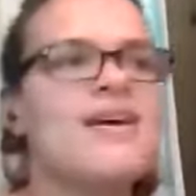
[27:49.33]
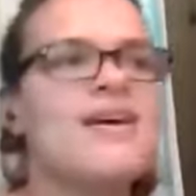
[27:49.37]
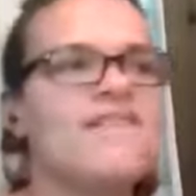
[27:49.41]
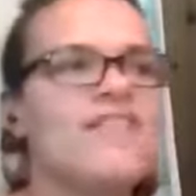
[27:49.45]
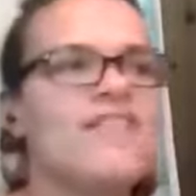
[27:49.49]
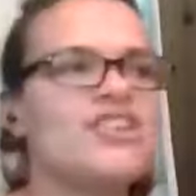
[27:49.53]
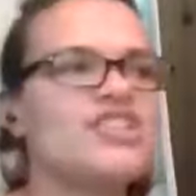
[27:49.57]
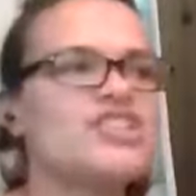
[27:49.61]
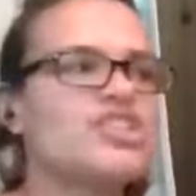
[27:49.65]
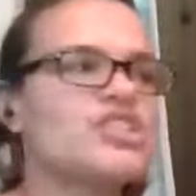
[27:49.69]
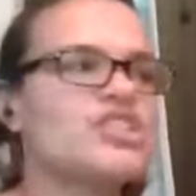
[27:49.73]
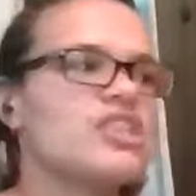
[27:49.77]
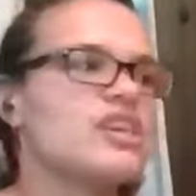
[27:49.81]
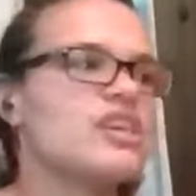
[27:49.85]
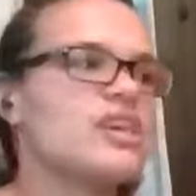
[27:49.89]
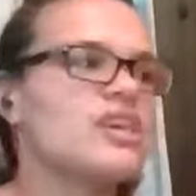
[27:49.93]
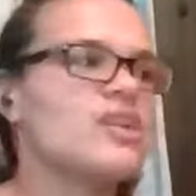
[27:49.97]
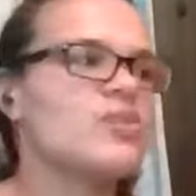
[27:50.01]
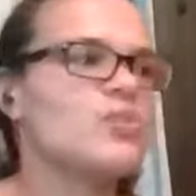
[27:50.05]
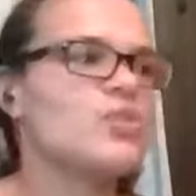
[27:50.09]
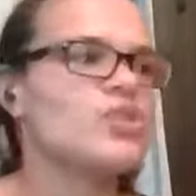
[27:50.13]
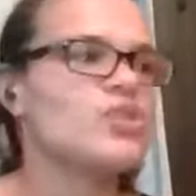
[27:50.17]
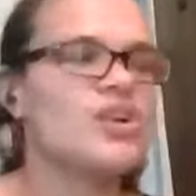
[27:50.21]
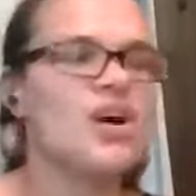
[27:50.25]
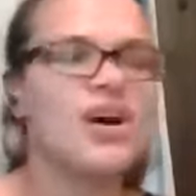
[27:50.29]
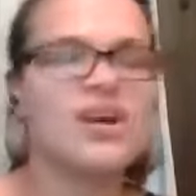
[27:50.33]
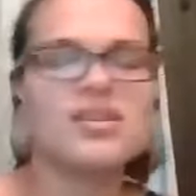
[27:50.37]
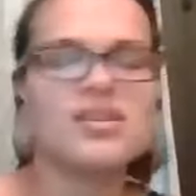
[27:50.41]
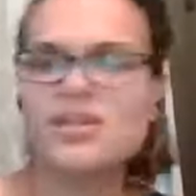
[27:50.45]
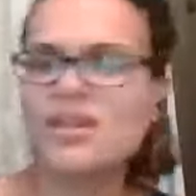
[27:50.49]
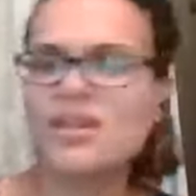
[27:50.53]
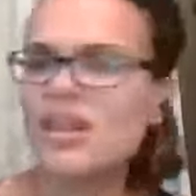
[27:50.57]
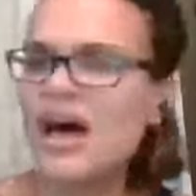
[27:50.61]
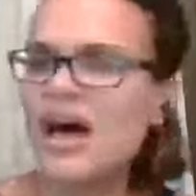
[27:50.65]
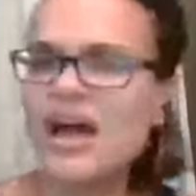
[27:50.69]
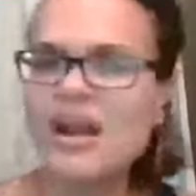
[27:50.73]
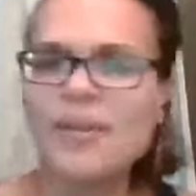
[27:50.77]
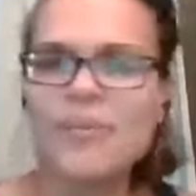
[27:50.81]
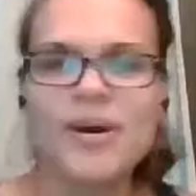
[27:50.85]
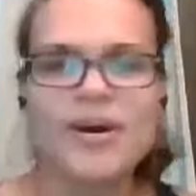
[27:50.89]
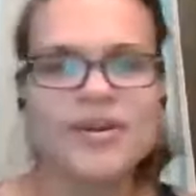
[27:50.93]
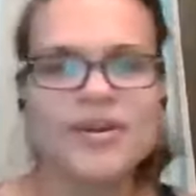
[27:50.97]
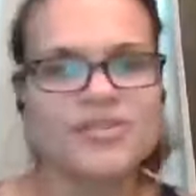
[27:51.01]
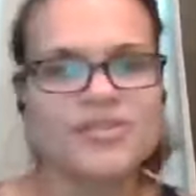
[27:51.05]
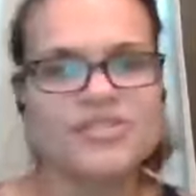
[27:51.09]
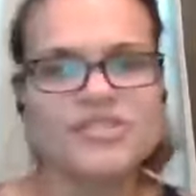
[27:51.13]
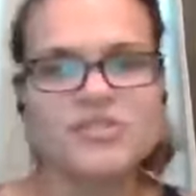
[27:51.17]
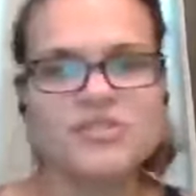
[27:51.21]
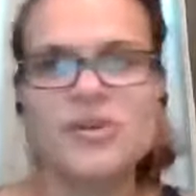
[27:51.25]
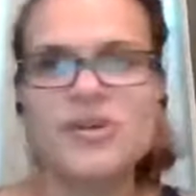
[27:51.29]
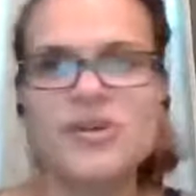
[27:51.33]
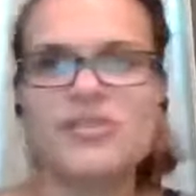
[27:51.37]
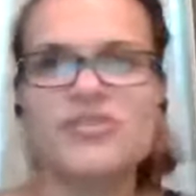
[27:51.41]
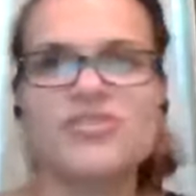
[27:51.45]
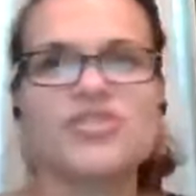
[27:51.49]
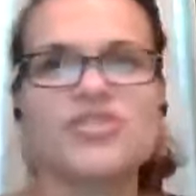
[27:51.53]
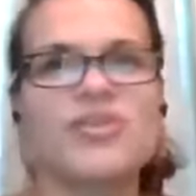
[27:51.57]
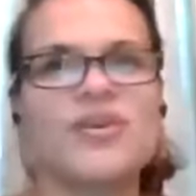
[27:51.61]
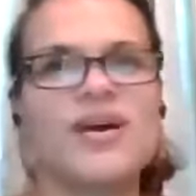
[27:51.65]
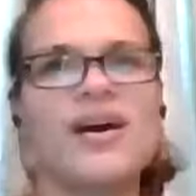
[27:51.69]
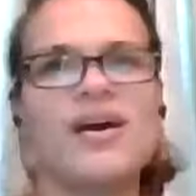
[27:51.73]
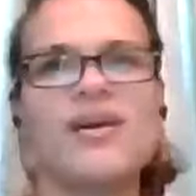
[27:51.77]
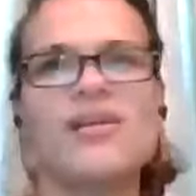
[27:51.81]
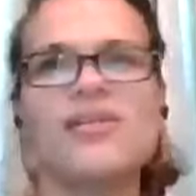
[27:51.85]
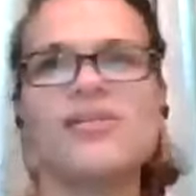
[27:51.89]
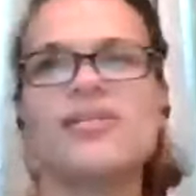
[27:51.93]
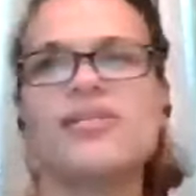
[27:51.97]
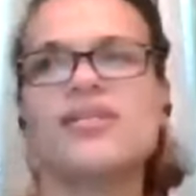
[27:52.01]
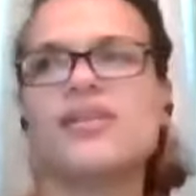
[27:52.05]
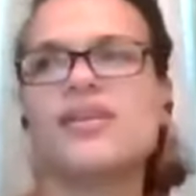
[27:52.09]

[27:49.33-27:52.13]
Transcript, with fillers: eventually we talked a lot about her spiritual health